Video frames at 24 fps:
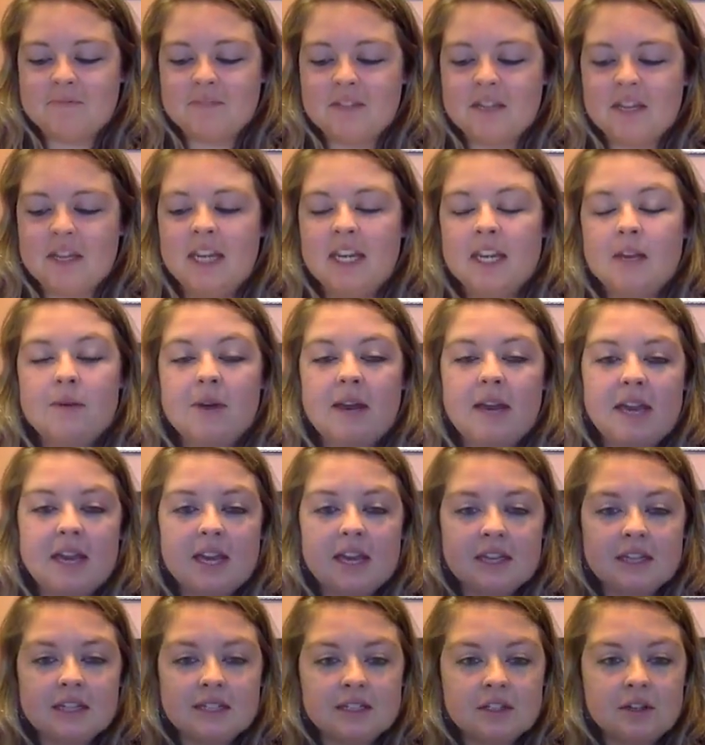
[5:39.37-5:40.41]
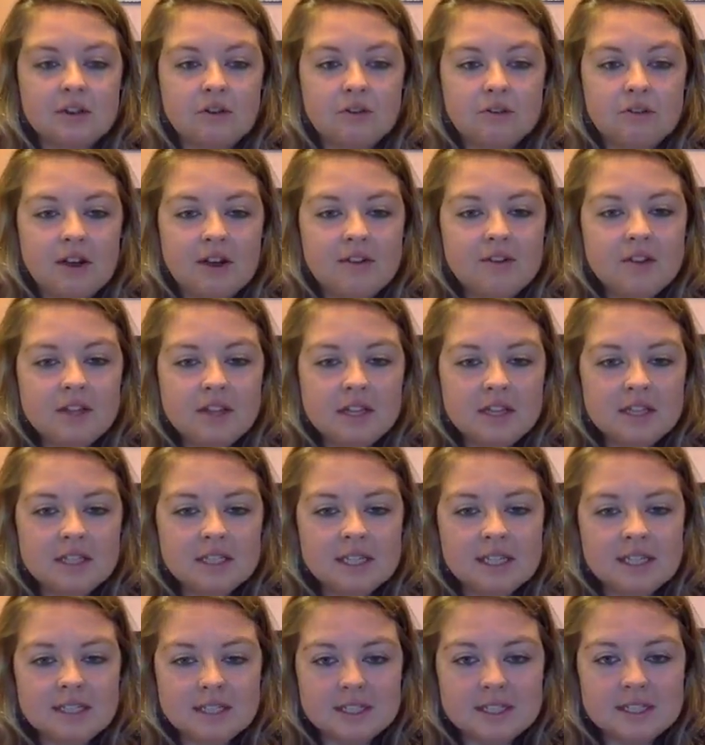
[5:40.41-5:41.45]
Anyway, so everything
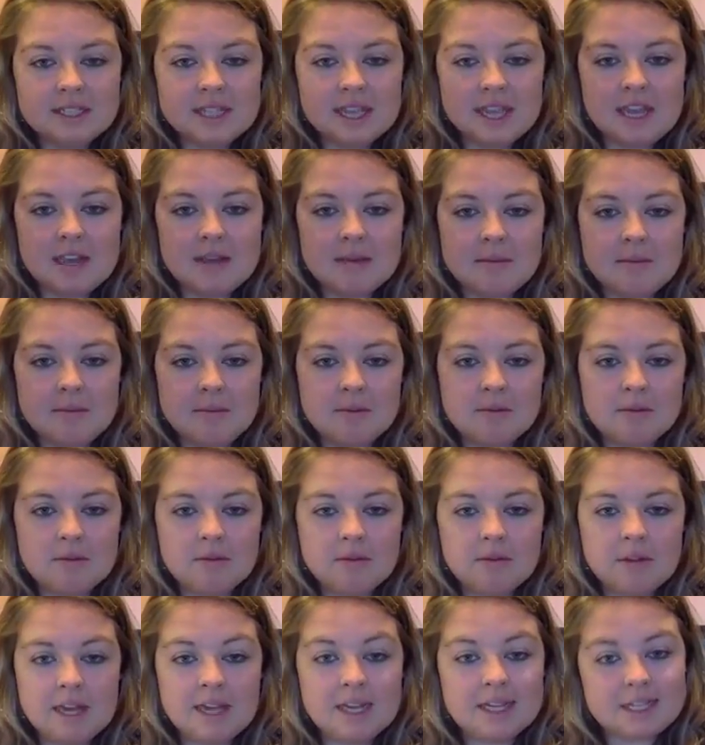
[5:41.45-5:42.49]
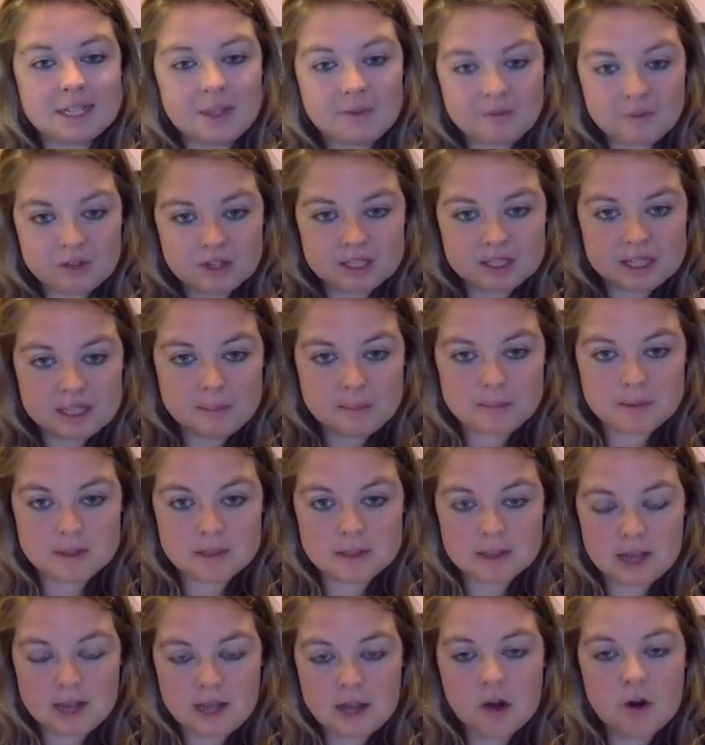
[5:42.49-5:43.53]
stays the same except for suppers.
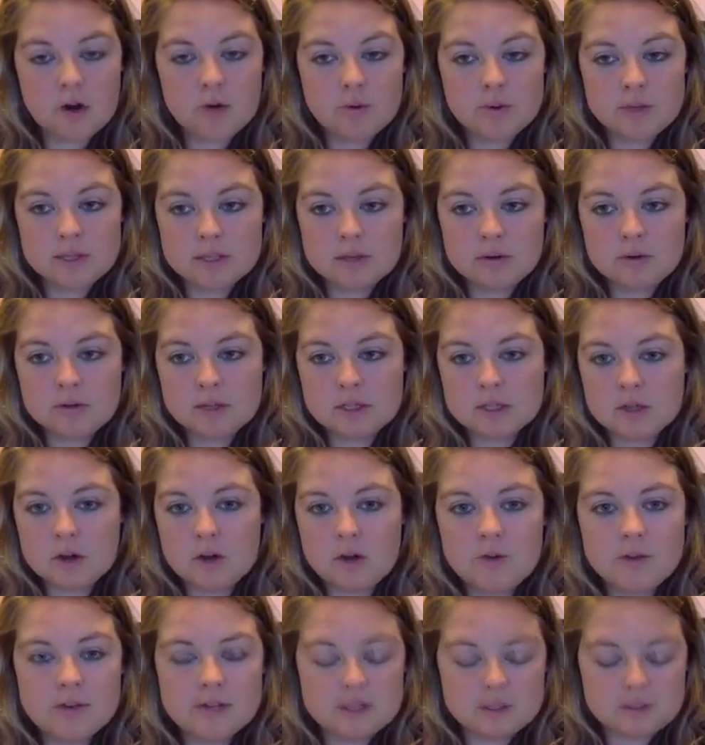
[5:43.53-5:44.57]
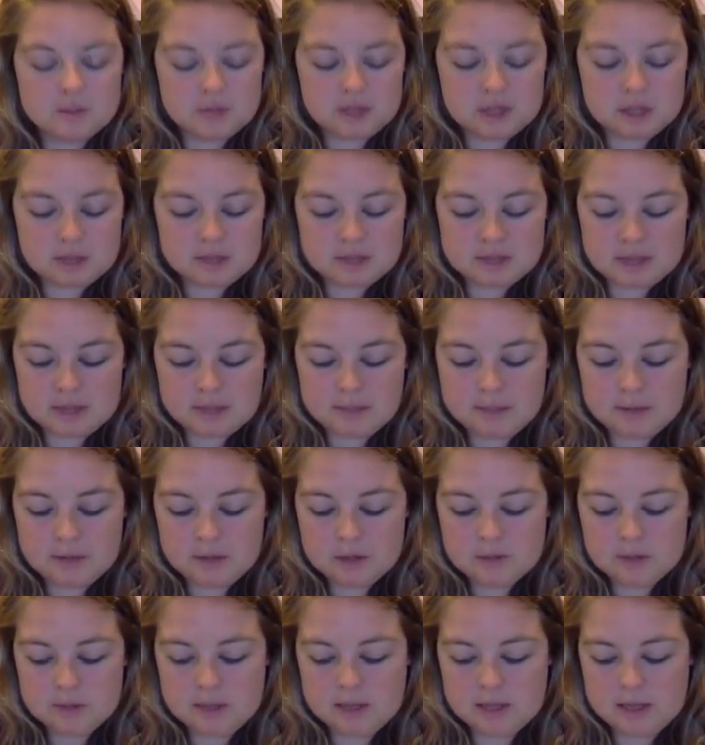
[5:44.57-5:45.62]
I always switch up
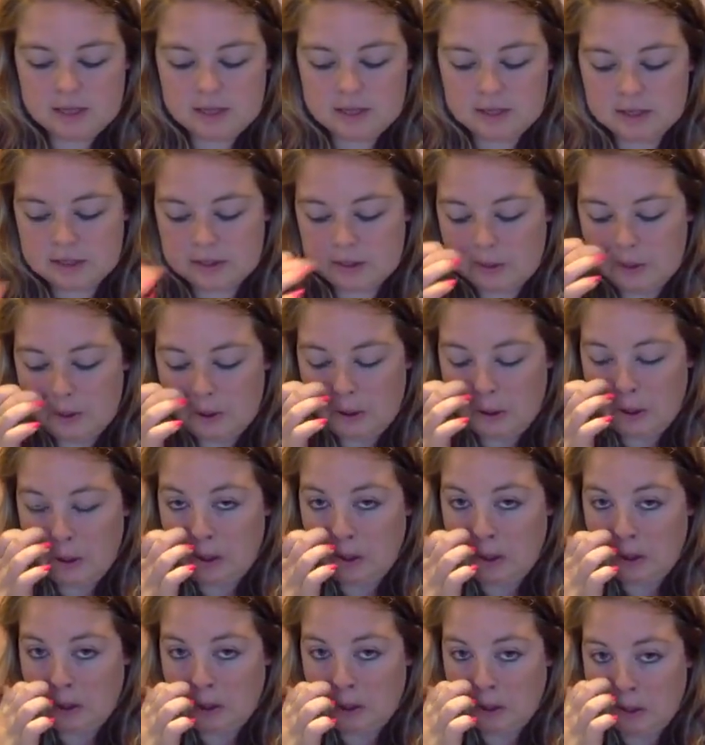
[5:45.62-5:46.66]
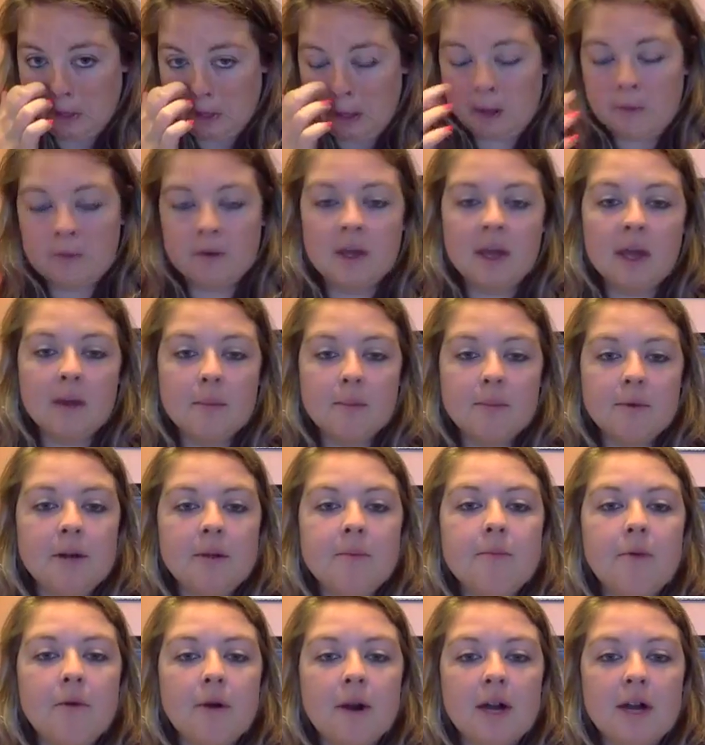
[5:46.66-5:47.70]
suppers because that would get pretty
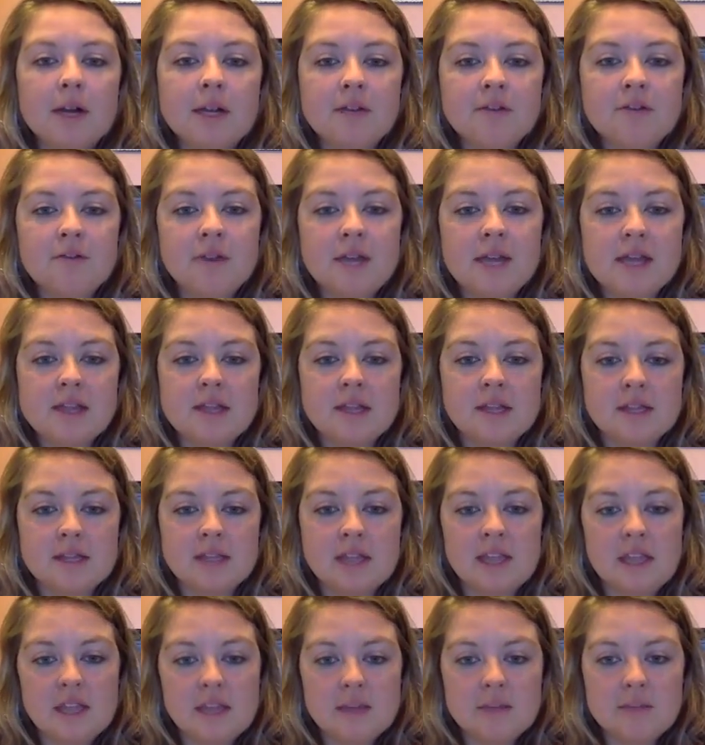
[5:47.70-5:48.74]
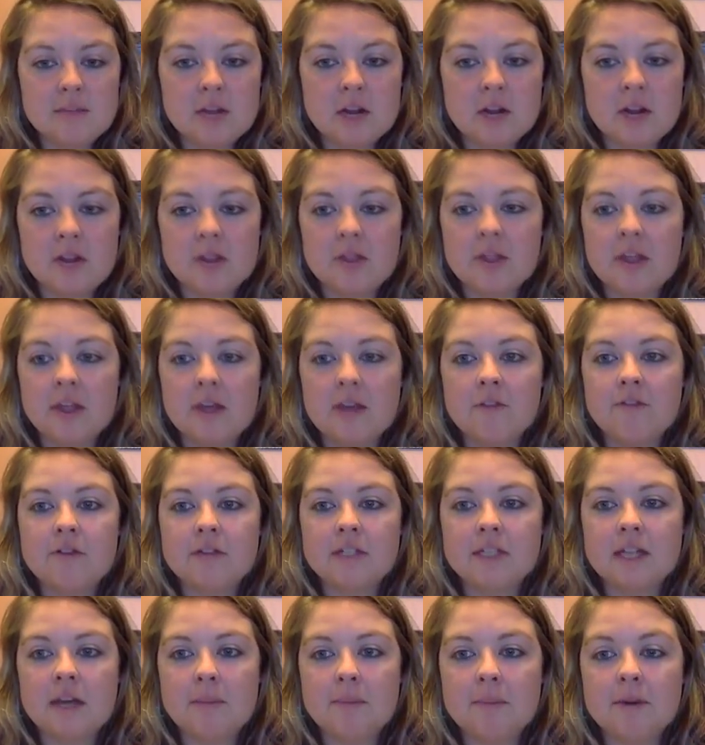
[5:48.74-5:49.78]
boring if we eat the same darn thing for
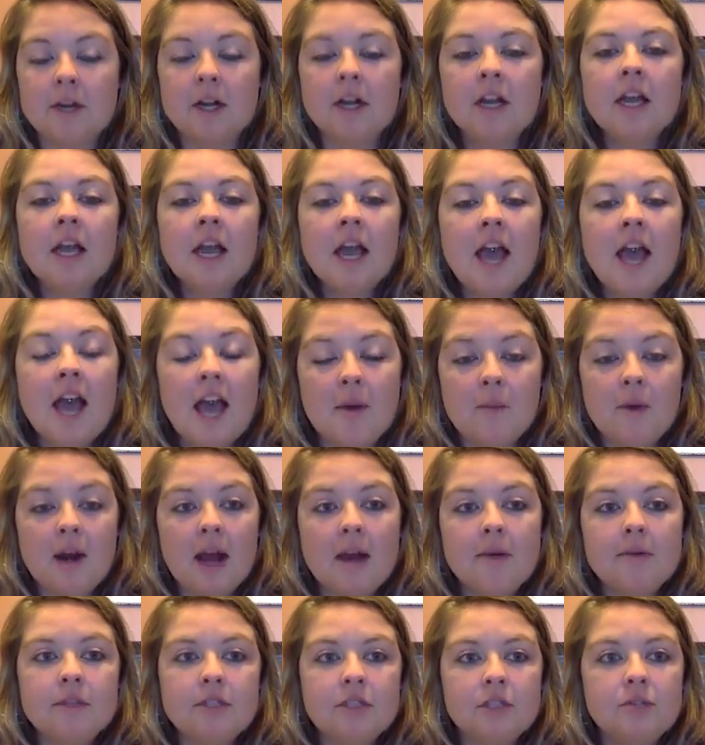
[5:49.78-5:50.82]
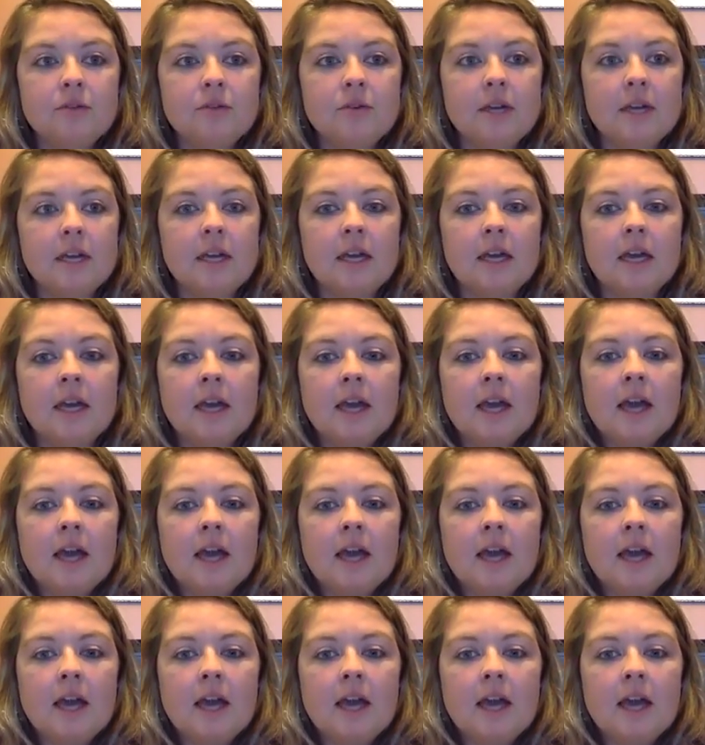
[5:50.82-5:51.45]
supper. And when I was doing